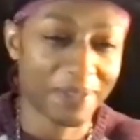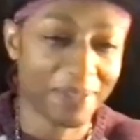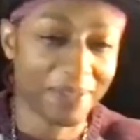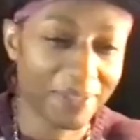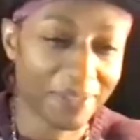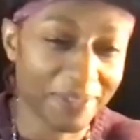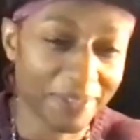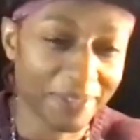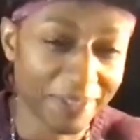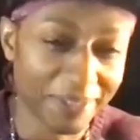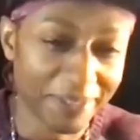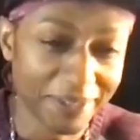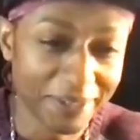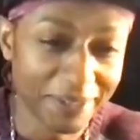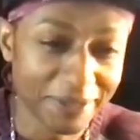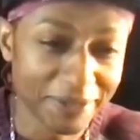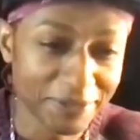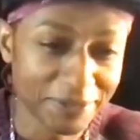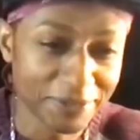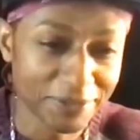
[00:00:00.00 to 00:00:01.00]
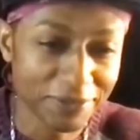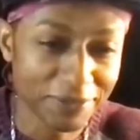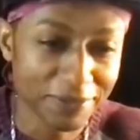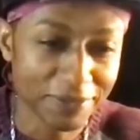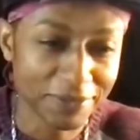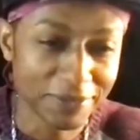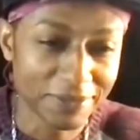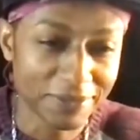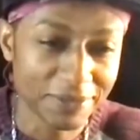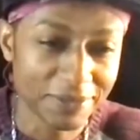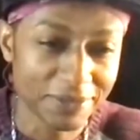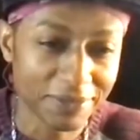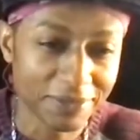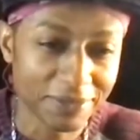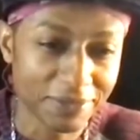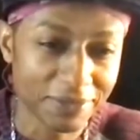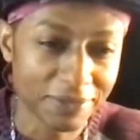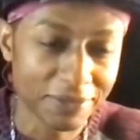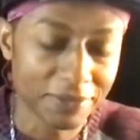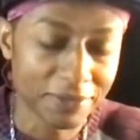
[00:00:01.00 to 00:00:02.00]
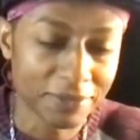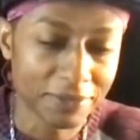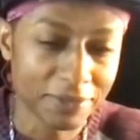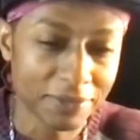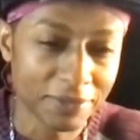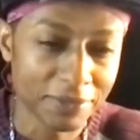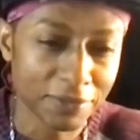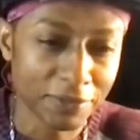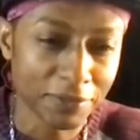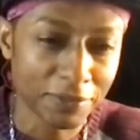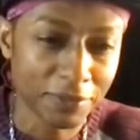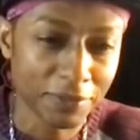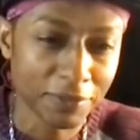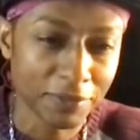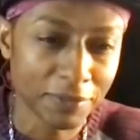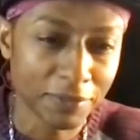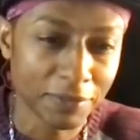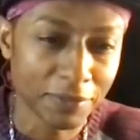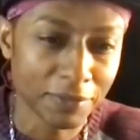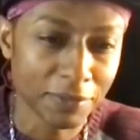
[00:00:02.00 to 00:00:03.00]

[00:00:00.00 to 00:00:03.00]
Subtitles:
(silent)